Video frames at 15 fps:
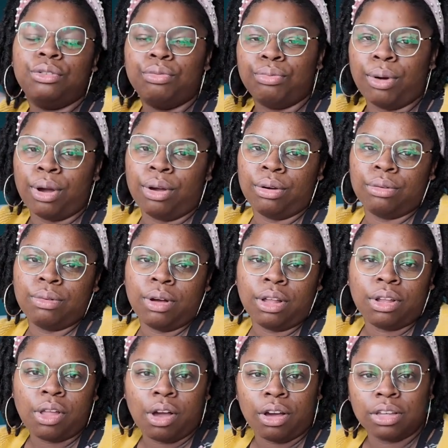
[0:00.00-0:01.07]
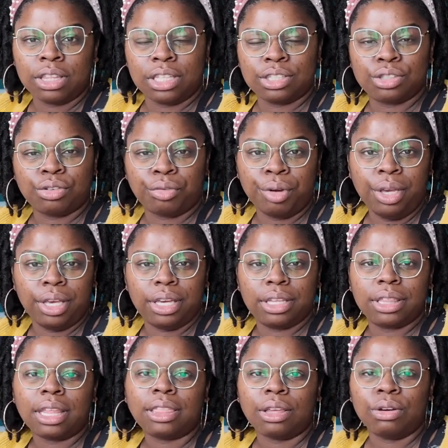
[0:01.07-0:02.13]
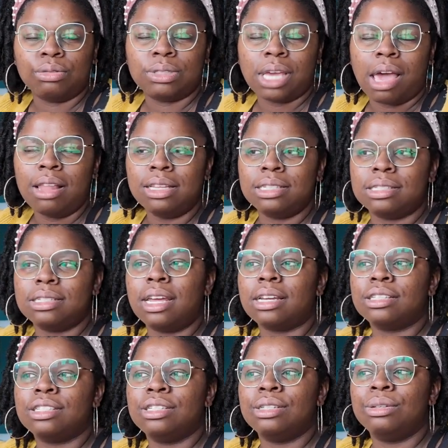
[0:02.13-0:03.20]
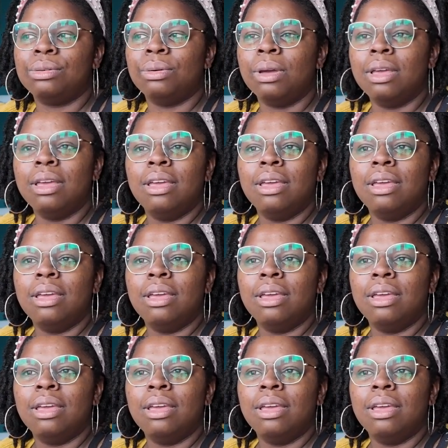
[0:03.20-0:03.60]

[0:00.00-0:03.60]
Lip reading: grow along this creek that the hotel is next to.